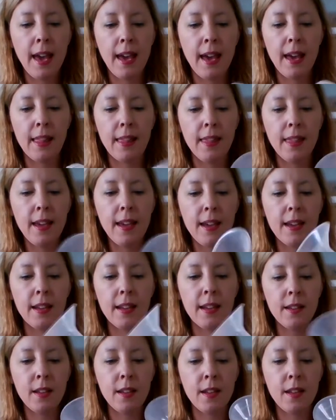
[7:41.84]
And
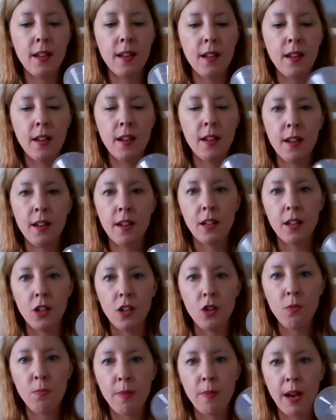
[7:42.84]
then
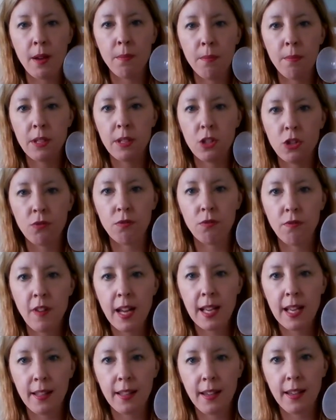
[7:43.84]
you pump
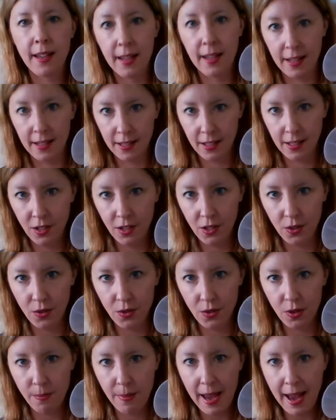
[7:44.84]
directly into
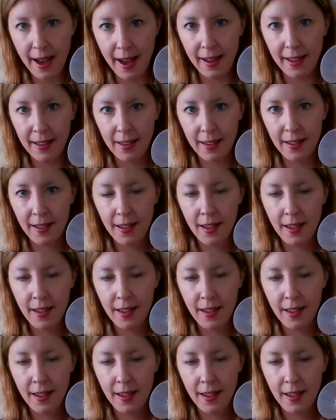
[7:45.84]
the bag.